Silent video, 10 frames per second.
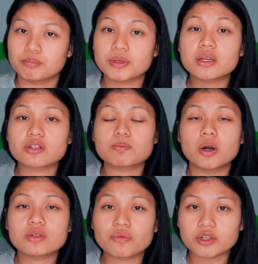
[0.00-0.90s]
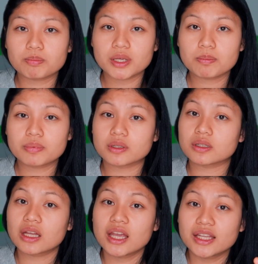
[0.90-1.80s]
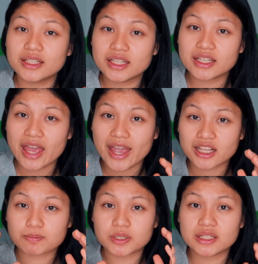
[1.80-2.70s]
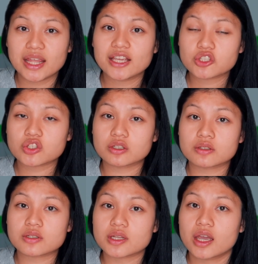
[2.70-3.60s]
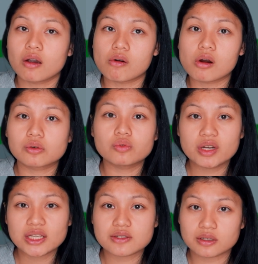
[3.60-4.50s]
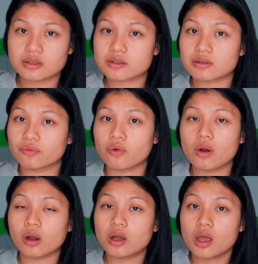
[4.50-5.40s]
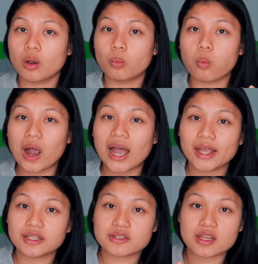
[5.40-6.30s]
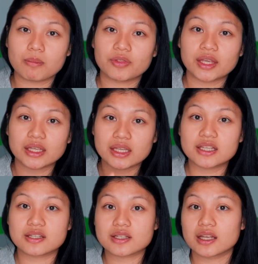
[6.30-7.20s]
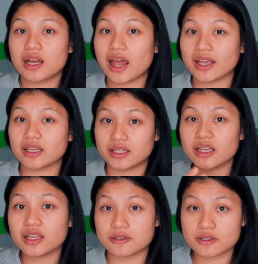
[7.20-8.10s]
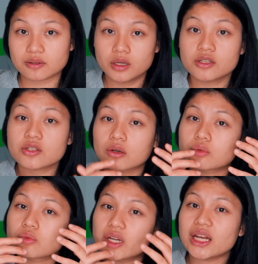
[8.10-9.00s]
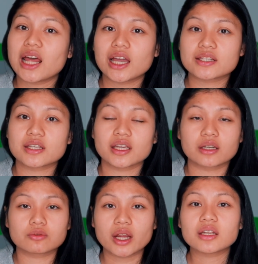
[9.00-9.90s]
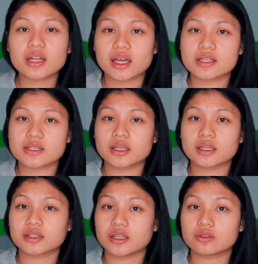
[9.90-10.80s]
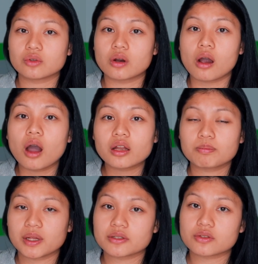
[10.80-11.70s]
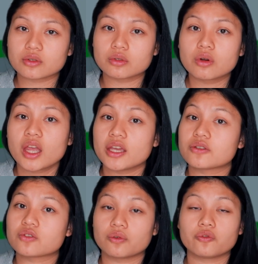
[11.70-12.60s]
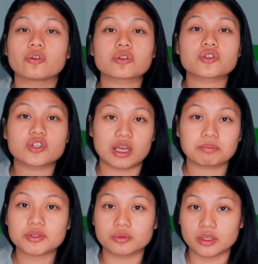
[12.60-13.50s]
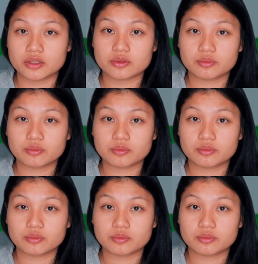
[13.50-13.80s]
Because most of the people need explanations or reasons for why something is like it is. So realizing and recognizing that you are on a plateau is the first step to it.